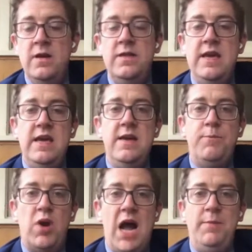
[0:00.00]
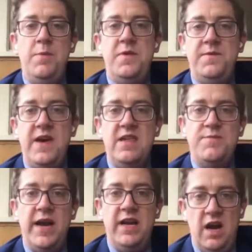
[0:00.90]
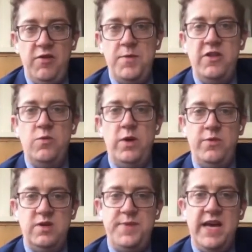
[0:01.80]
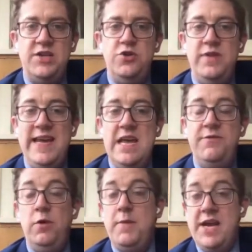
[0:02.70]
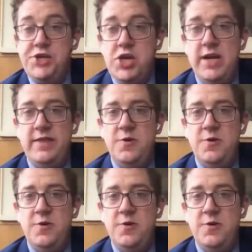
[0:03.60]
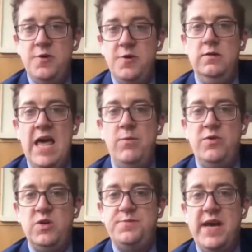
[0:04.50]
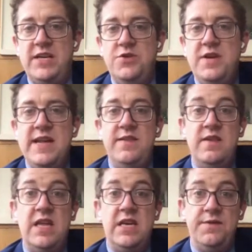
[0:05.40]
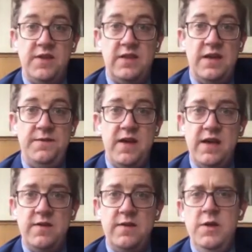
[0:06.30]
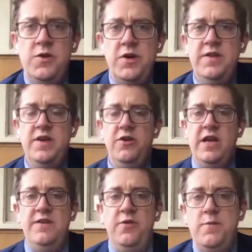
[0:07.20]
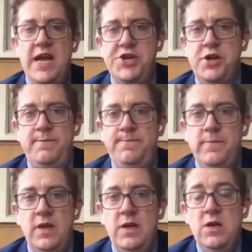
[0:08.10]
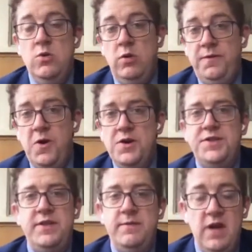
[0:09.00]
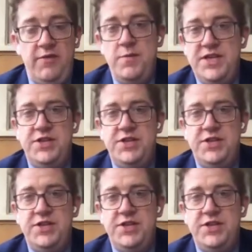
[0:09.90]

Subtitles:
the problems faced by governments with respect to the information at their disposal and with respect to the incentives that they face. So consider information. Well, first, governments